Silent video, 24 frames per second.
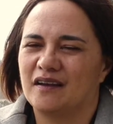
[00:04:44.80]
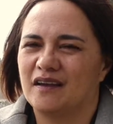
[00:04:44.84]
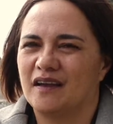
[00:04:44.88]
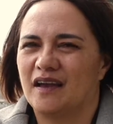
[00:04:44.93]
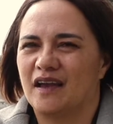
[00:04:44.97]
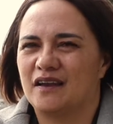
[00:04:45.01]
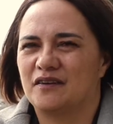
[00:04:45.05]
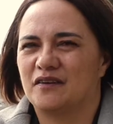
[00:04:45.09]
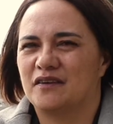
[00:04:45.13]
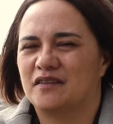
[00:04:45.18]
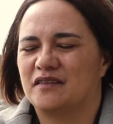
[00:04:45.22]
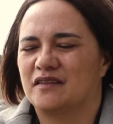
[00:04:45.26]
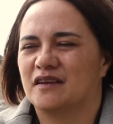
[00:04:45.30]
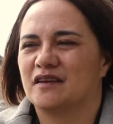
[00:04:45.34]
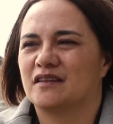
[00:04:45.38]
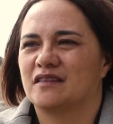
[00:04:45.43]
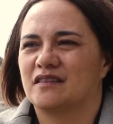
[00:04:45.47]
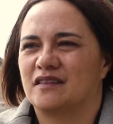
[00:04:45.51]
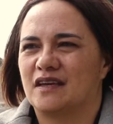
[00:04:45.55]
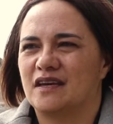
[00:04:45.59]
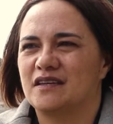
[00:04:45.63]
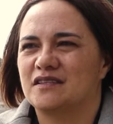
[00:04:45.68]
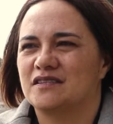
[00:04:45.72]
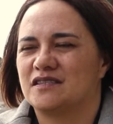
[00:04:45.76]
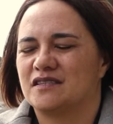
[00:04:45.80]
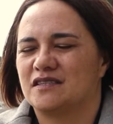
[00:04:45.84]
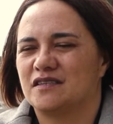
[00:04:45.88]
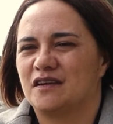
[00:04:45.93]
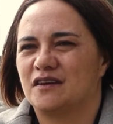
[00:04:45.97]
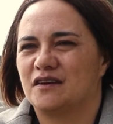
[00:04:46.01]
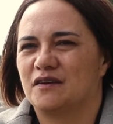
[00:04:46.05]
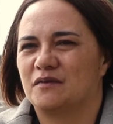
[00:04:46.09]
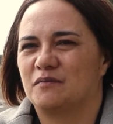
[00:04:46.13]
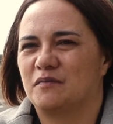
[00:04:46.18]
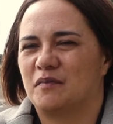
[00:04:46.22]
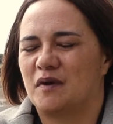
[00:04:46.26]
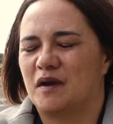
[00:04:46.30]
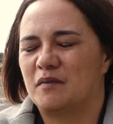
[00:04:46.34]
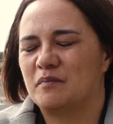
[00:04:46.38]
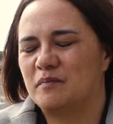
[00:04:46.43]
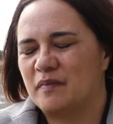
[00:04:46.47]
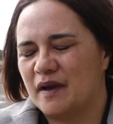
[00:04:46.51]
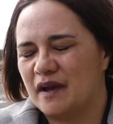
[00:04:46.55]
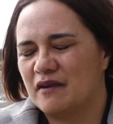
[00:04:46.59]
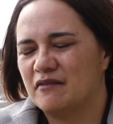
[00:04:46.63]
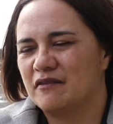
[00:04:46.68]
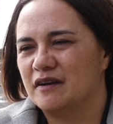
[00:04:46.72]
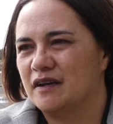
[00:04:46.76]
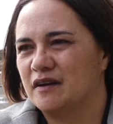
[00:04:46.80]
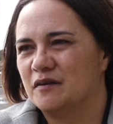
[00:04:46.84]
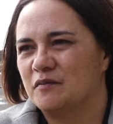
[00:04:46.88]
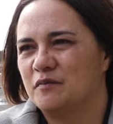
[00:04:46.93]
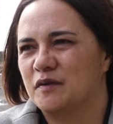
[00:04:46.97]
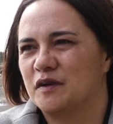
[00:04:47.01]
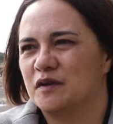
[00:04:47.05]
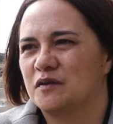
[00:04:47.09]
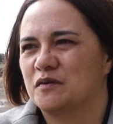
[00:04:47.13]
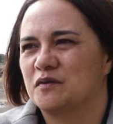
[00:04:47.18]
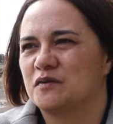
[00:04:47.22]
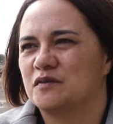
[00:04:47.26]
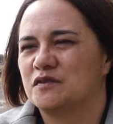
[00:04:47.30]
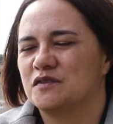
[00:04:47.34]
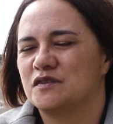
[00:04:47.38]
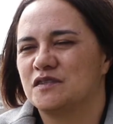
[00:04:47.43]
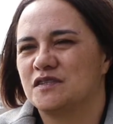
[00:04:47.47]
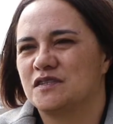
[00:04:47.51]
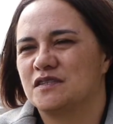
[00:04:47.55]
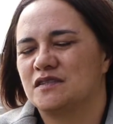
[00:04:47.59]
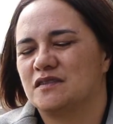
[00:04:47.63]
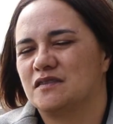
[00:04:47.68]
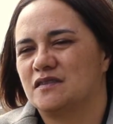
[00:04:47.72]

and I think that's a barrier, because